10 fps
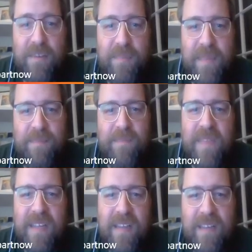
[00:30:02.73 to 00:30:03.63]
me
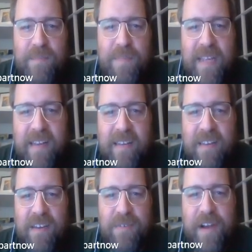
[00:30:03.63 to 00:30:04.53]
being,
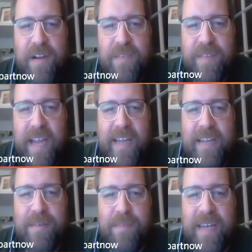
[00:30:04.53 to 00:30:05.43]
narrative
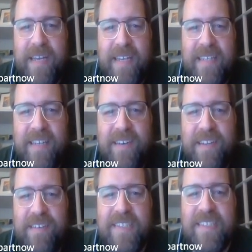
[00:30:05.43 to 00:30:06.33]
guy, but
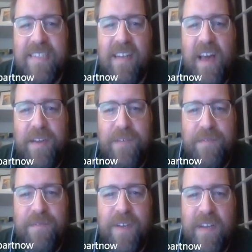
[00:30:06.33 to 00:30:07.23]
there isn't a lot
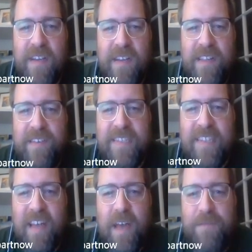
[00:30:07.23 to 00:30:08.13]
of
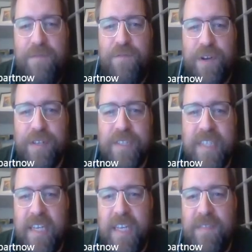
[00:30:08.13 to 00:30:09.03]
frill
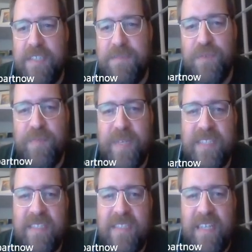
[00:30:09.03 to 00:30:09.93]
to any of his
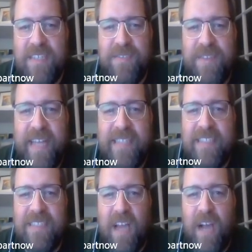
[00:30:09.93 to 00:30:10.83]
movements, and so
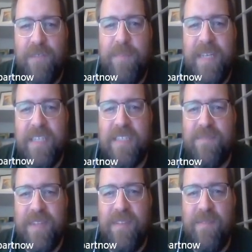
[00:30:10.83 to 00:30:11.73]
that's of a piece with